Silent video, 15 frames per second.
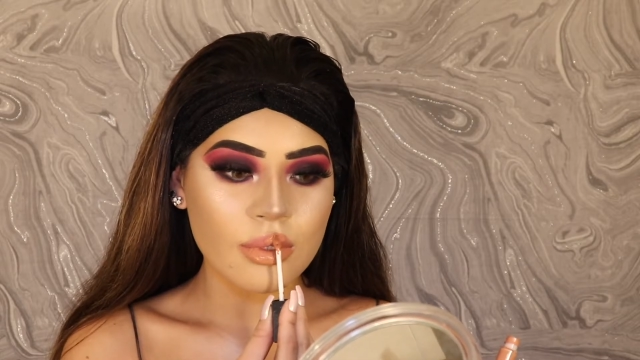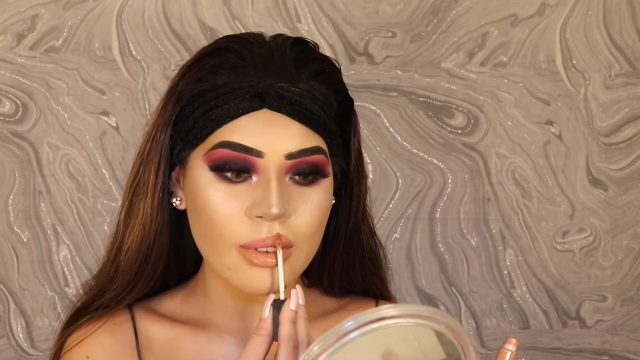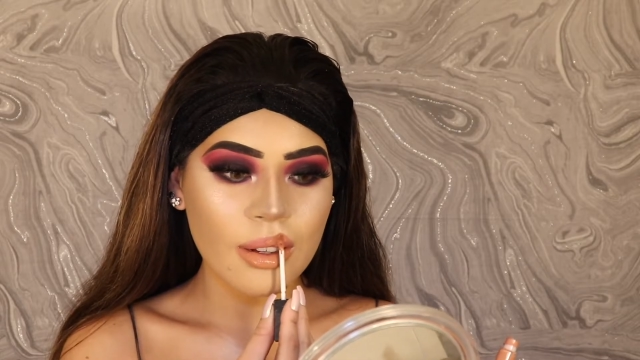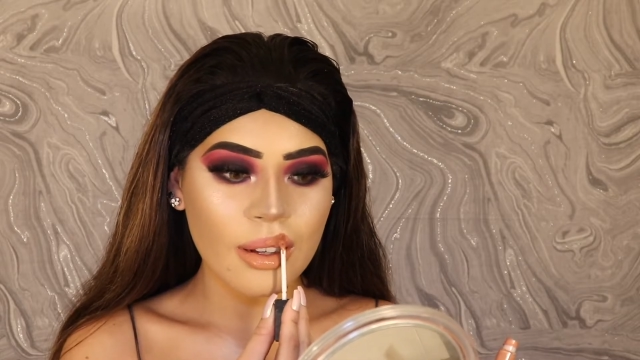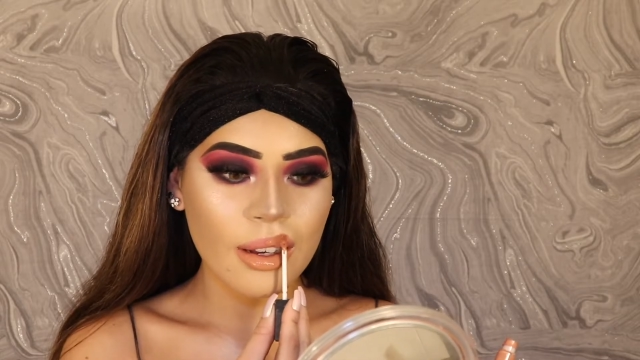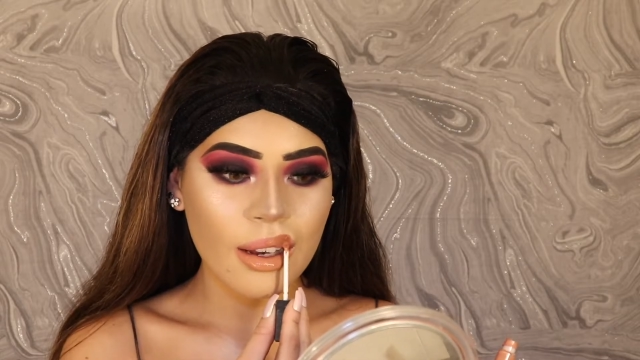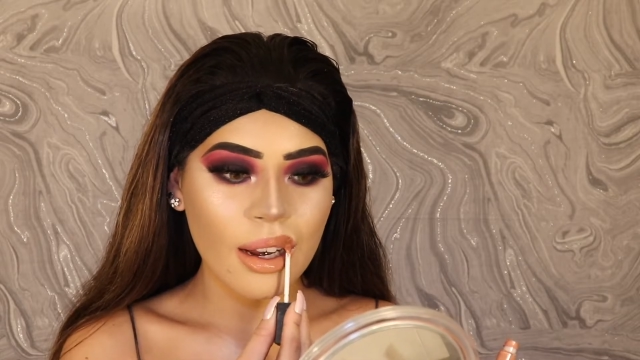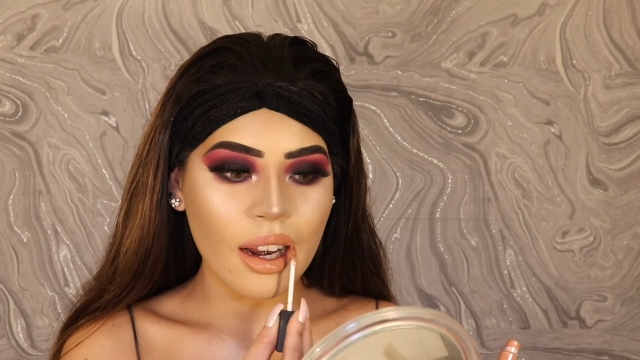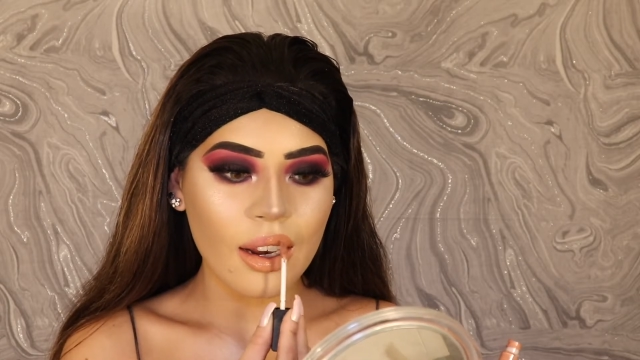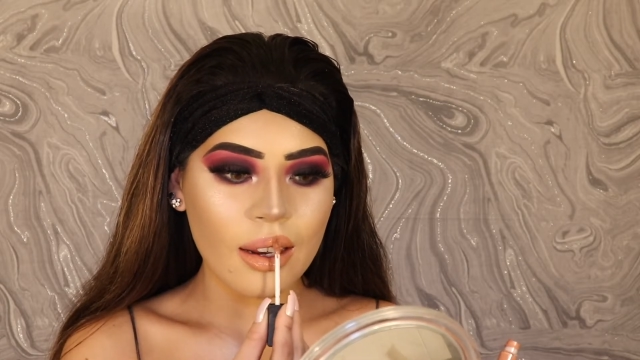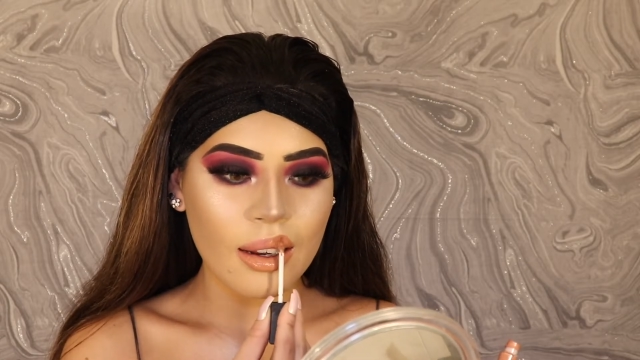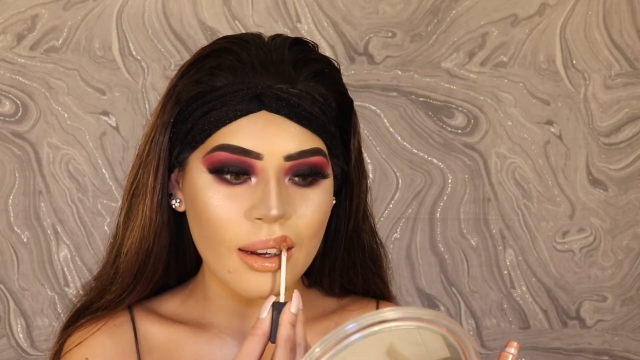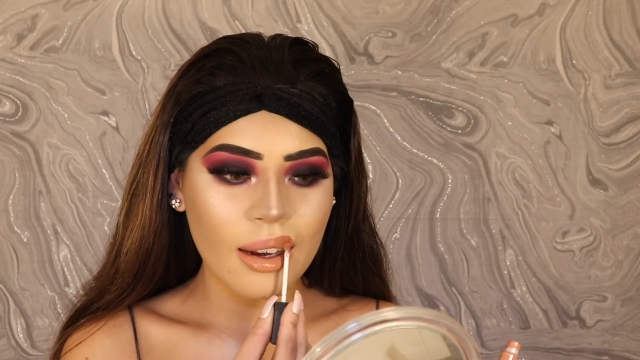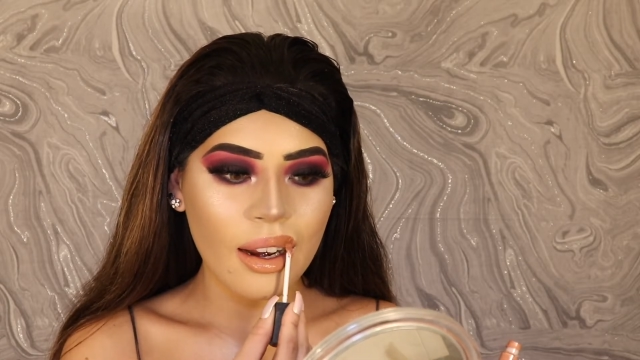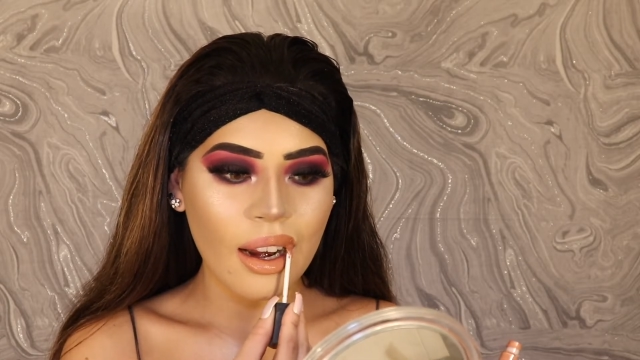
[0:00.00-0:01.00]
It's
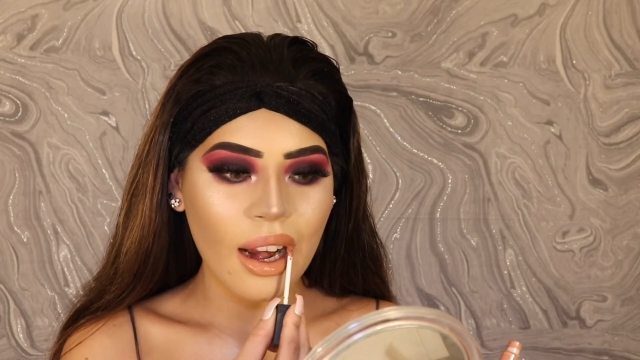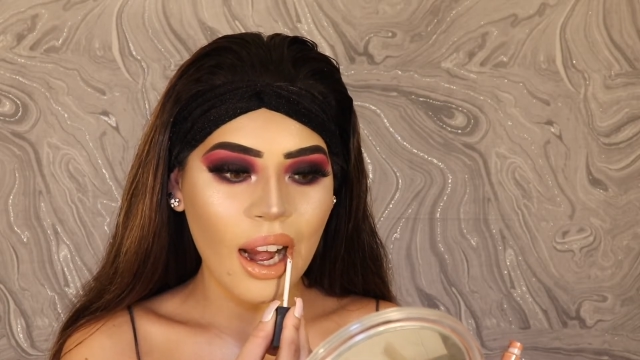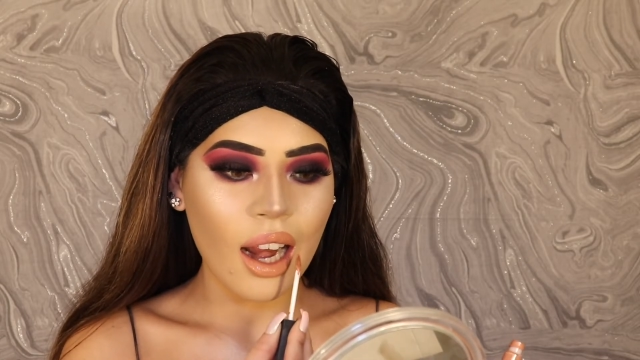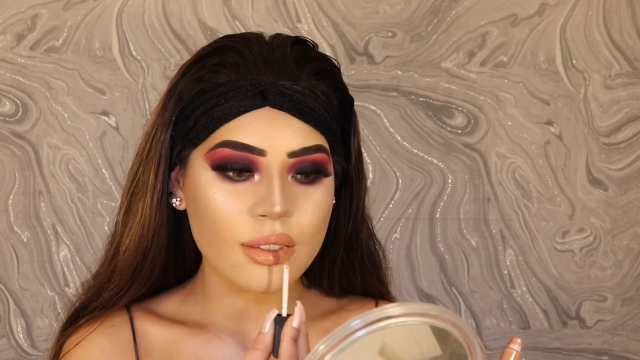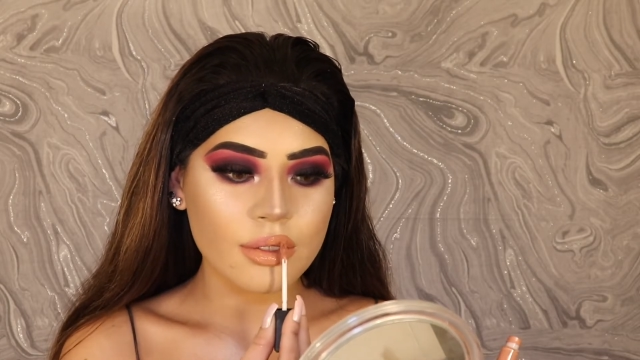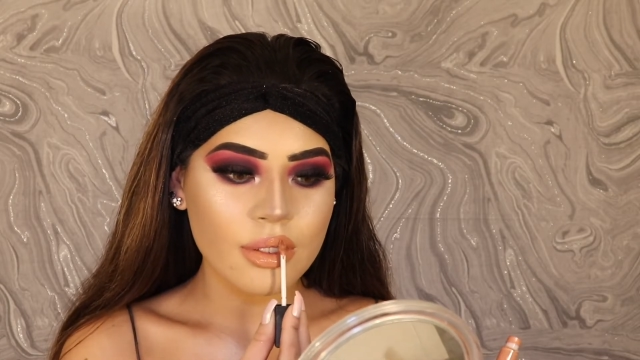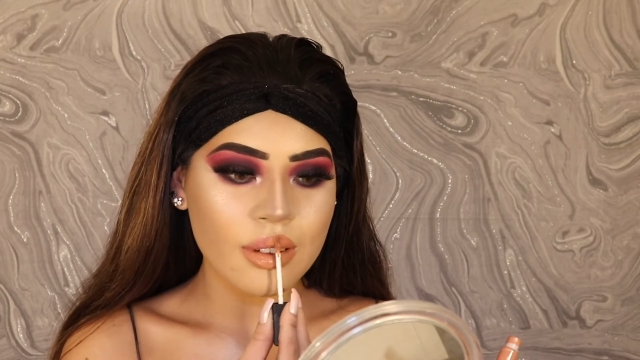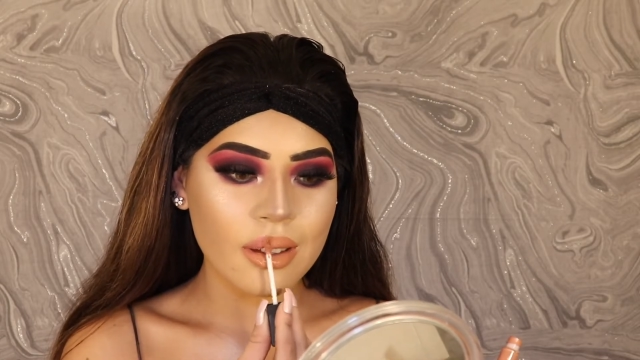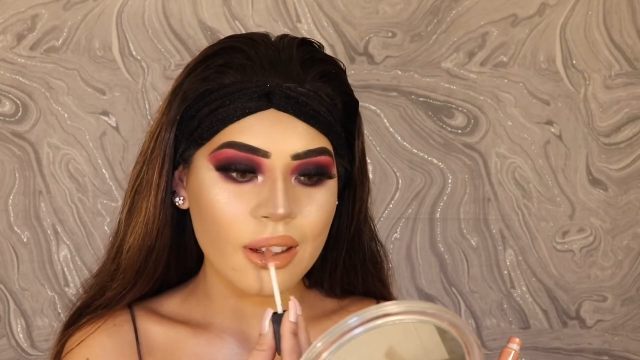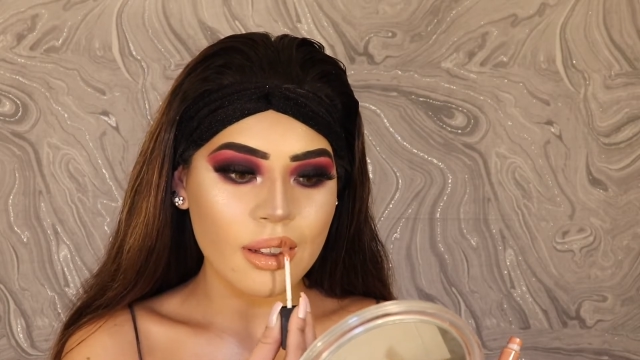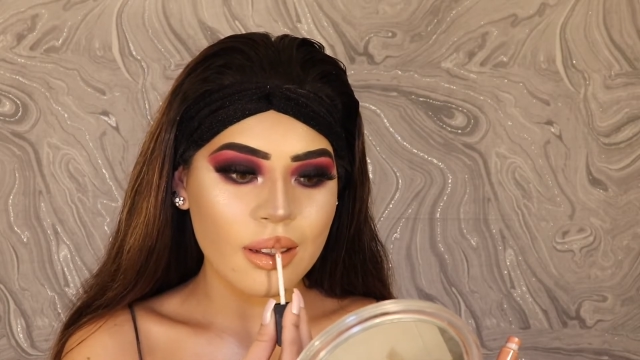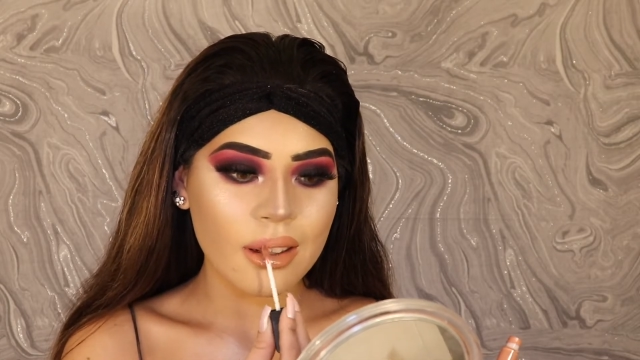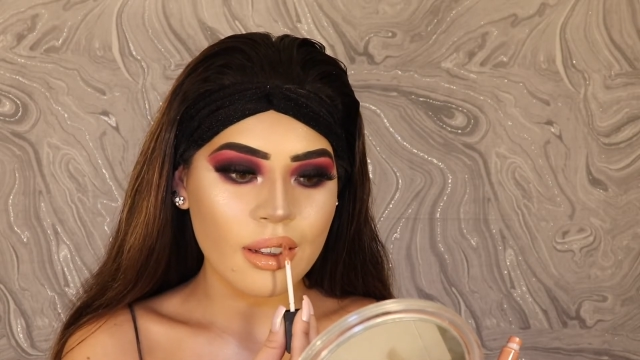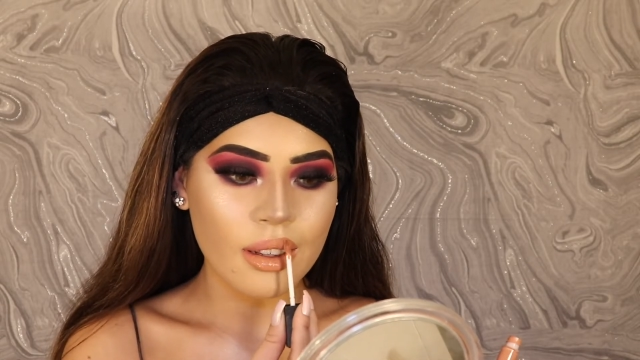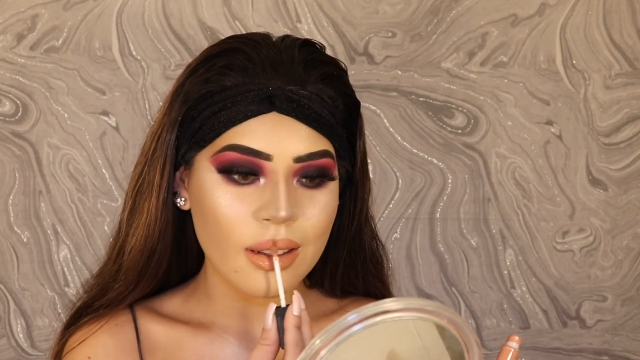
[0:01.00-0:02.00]
the L'Oreal
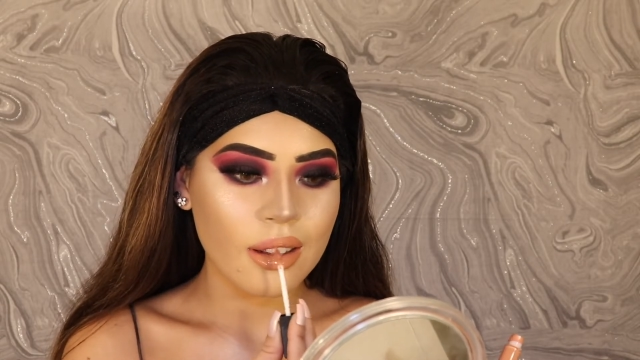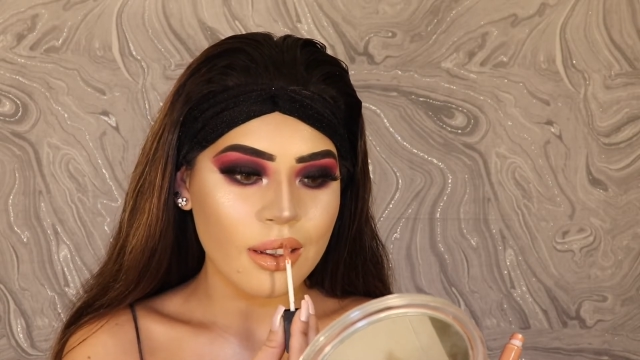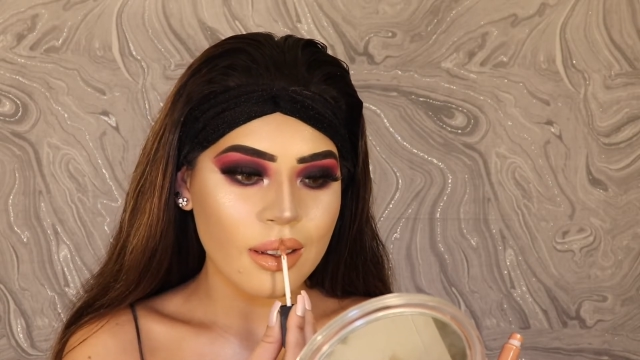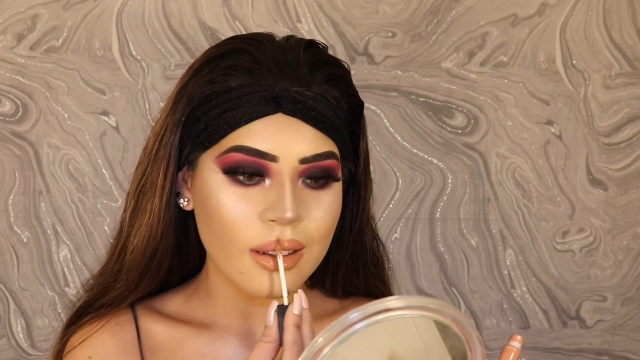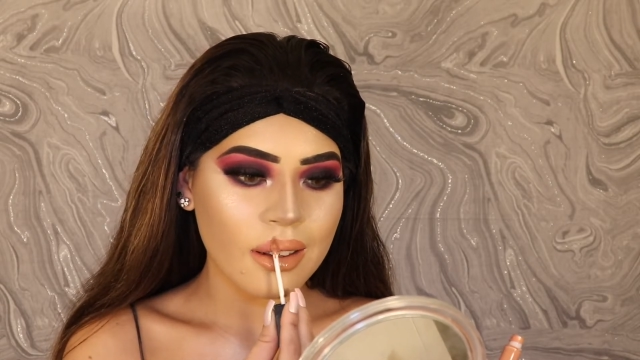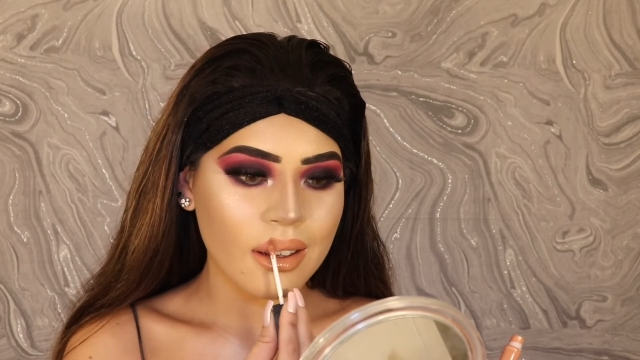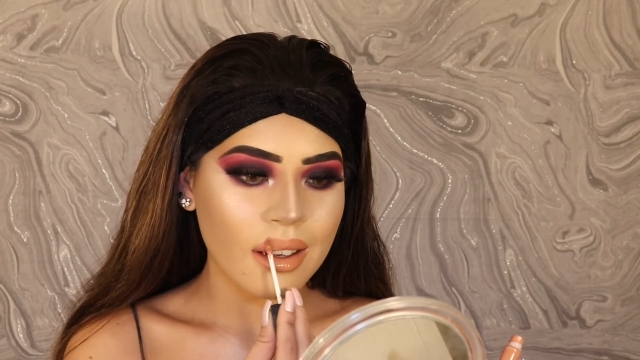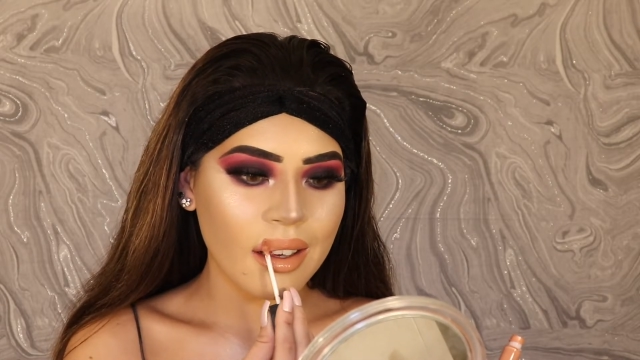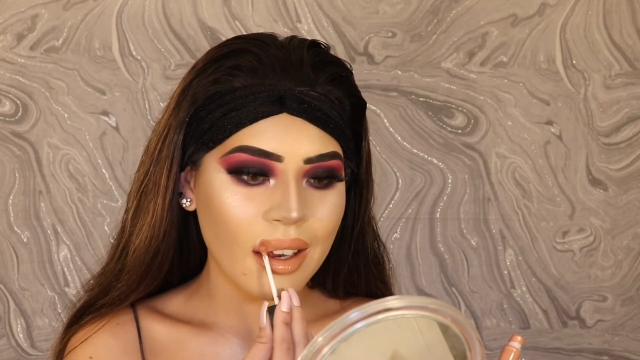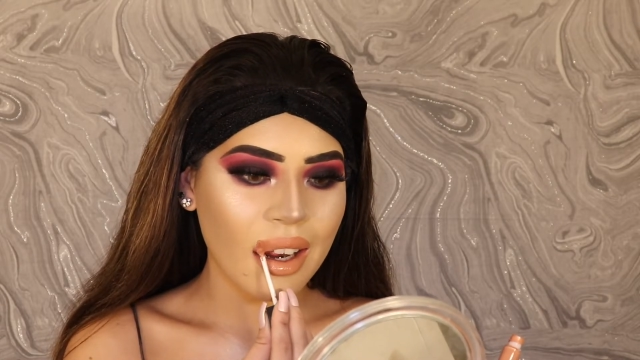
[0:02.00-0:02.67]
Infallible lipstick